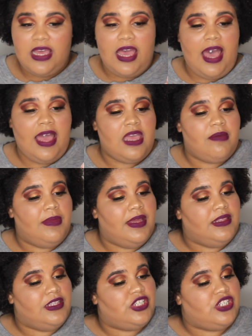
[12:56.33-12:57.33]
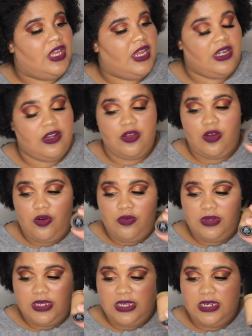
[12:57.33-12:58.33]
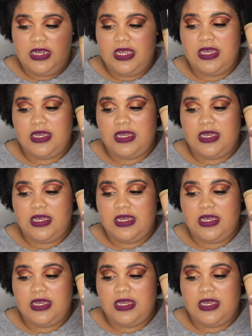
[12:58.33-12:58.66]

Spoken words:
I am in the shade Golden.